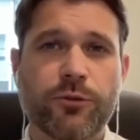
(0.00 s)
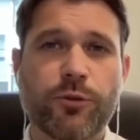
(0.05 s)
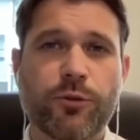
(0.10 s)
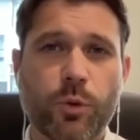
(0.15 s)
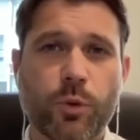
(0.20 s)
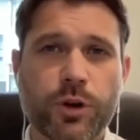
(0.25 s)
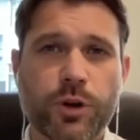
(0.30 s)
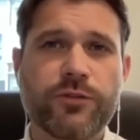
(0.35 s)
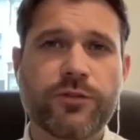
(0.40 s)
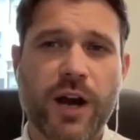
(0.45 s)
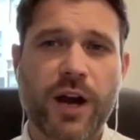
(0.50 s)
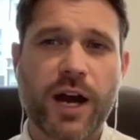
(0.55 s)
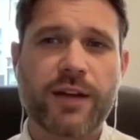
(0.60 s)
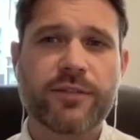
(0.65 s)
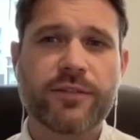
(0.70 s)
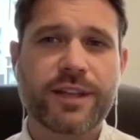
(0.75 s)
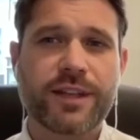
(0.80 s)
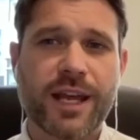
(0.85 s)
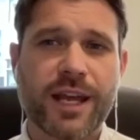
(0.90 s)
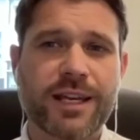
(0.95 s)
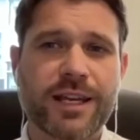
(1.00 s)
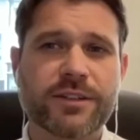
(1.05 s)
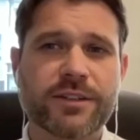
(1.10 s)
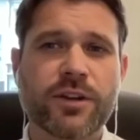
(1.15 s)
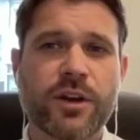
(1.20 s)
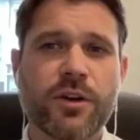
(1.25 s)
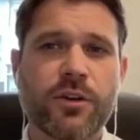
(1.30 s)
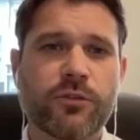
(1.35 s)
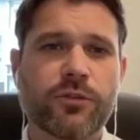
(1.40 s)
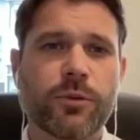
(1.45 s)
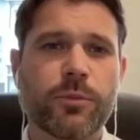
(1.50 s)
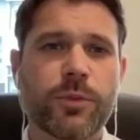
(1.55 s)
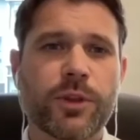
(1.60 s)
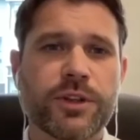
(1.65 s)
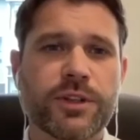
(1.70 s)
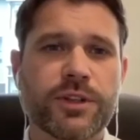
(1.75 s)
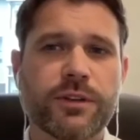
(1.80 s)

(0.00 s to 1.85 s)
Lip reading: 45 days from the